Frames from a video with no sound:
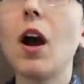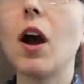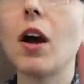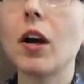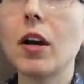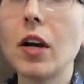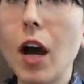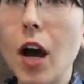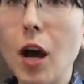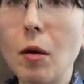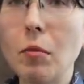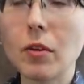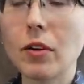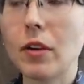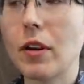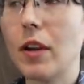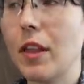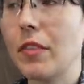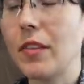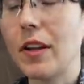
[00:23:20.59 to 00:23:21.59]
A
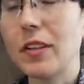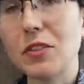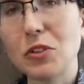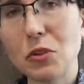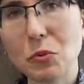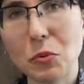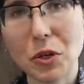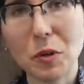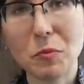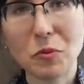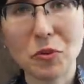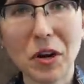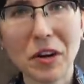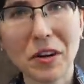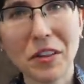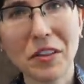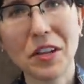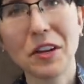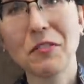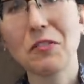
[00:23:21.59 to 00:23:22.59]
cobbler, that's the word I'm
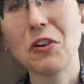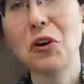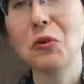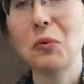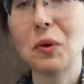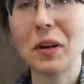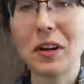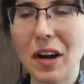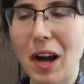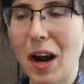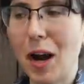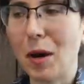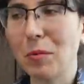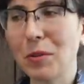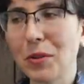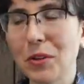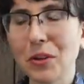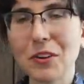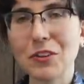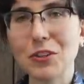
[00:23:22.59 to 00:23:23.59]
trying to think of. Go to a
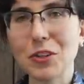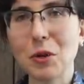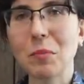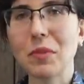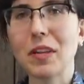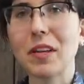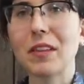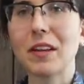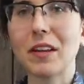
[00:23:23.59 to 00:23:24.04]
cobbler or something.